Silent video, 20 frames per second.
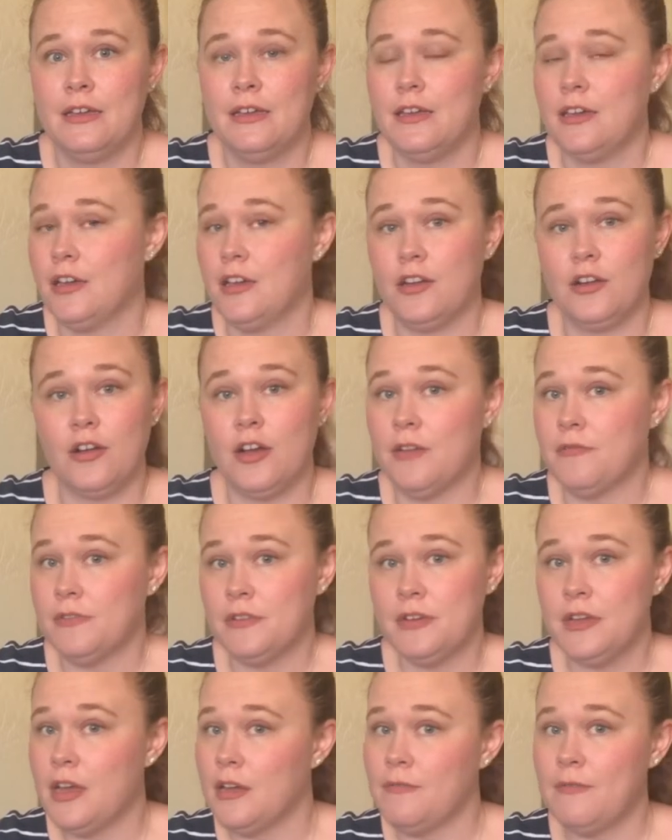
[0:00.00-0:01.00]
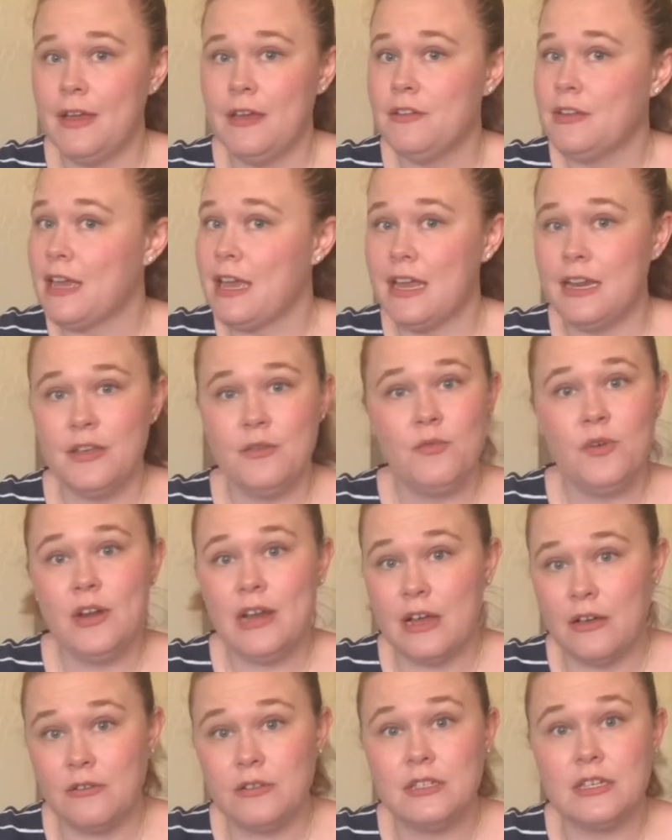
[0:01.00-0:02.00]
and are often not found anywhere
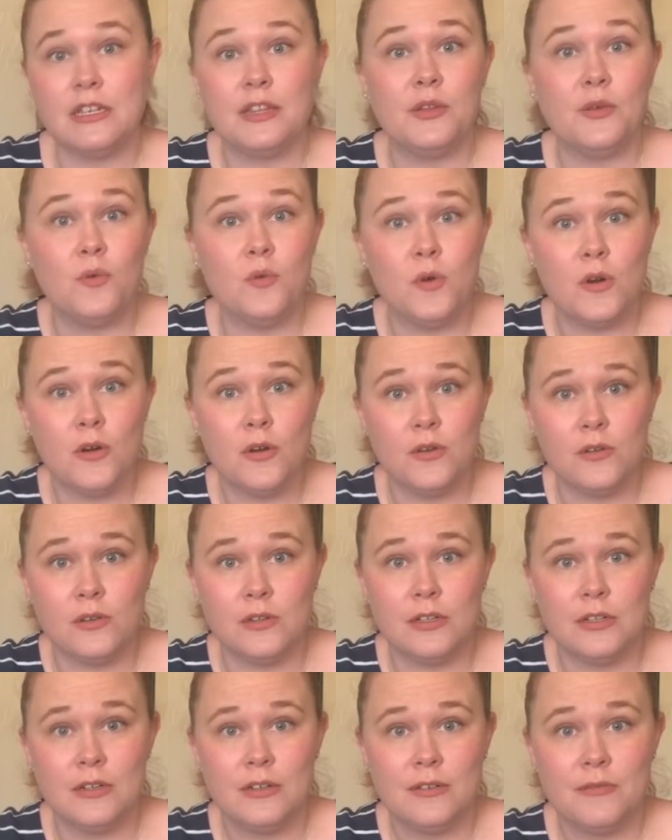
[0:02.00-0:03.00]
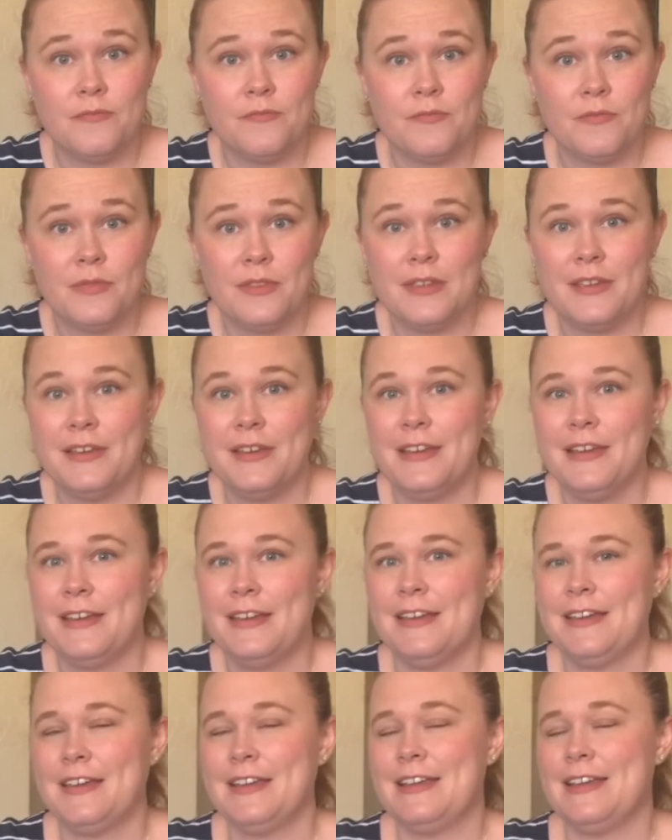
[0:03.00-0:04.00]
else in the world.
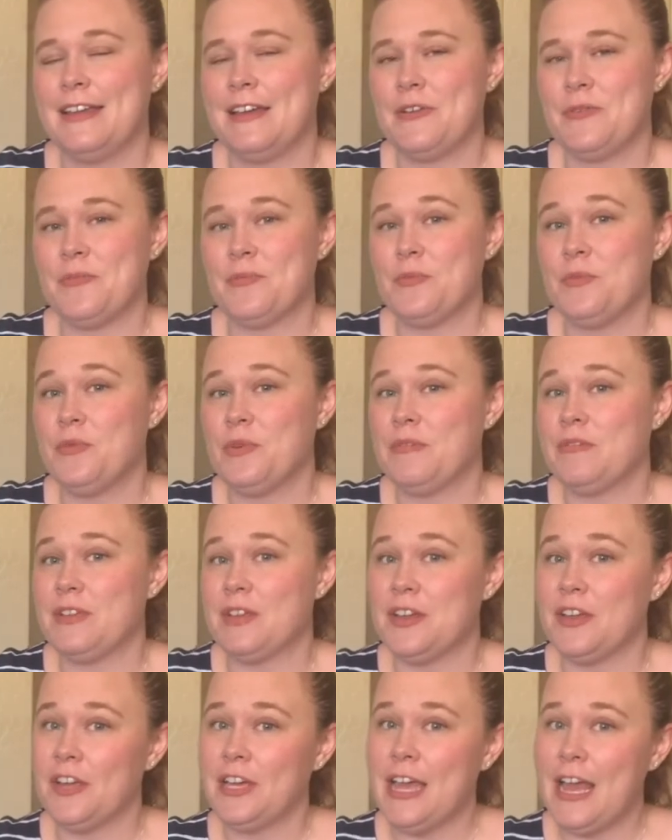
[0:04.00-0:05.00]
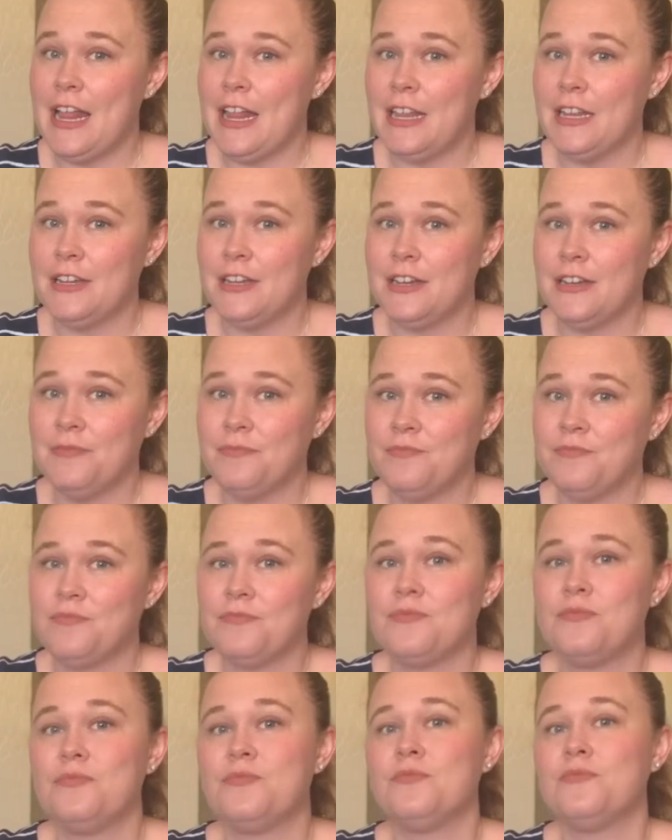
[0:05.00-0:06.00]
Now, we've done our calendar,
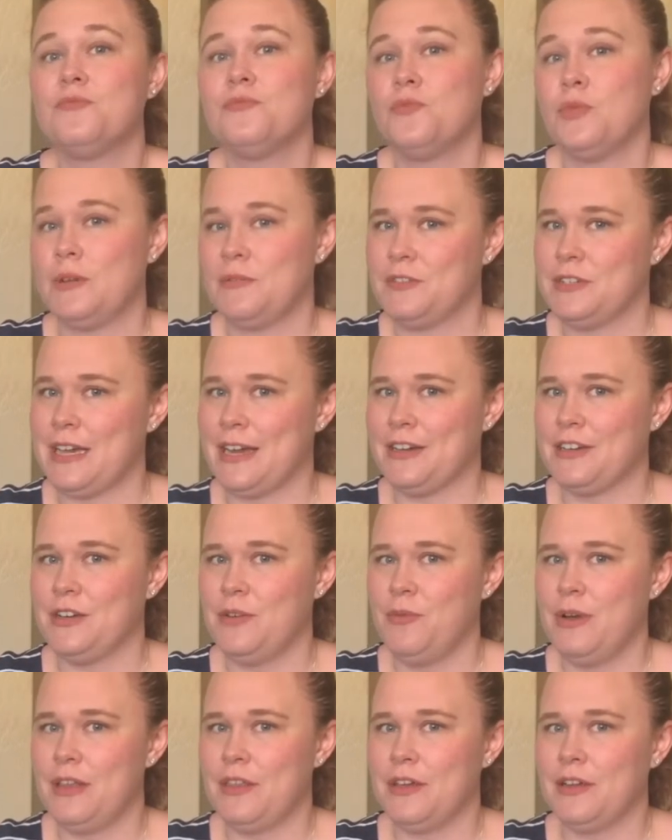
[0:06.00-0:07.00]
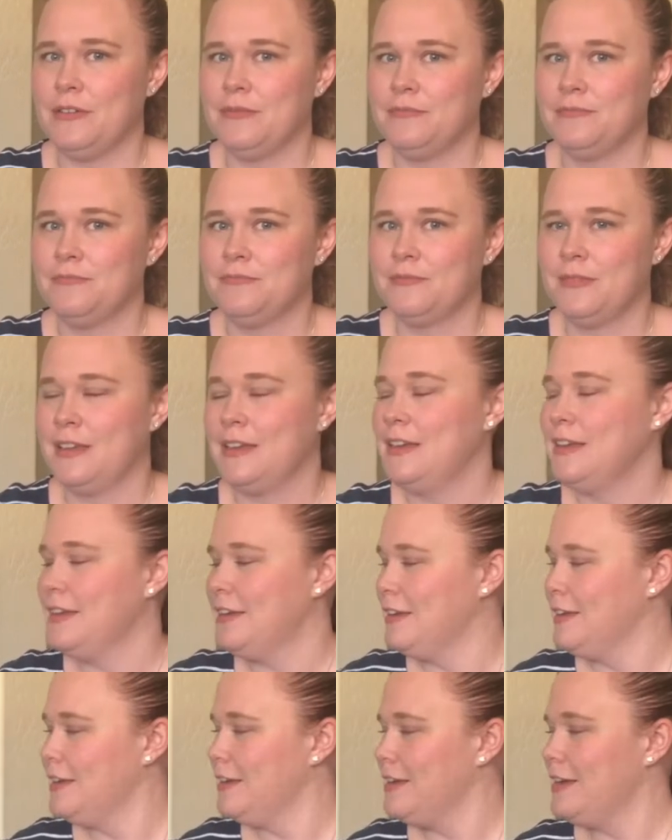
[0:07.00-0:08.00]
we've checked our weather,
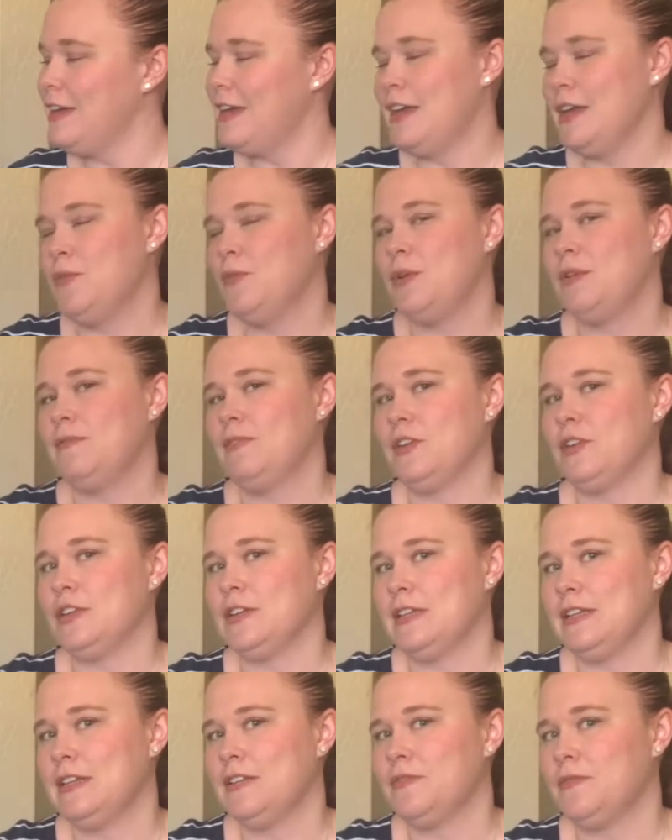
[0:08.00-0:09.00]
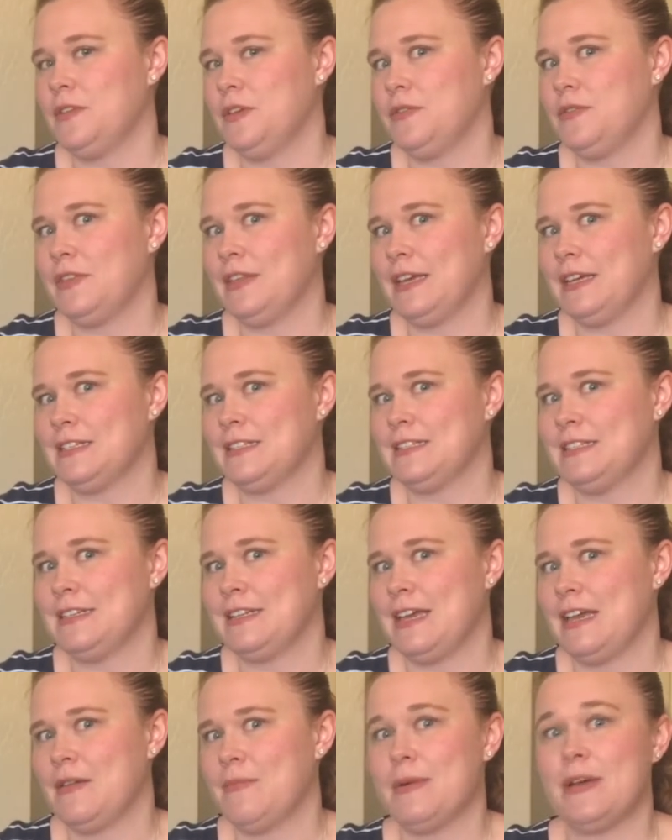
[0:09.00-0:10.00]
and we've learned a little few things
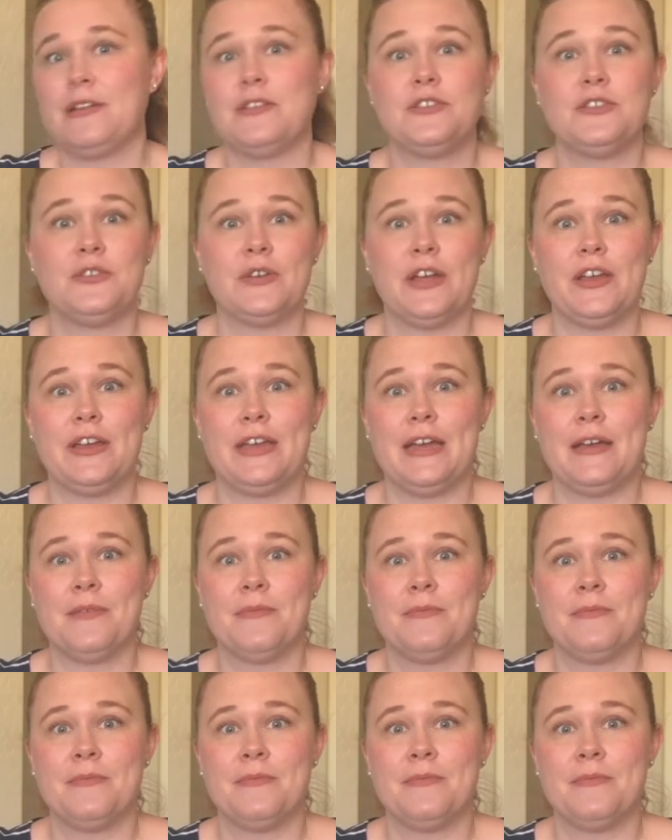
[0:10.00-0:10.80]
today about Australia.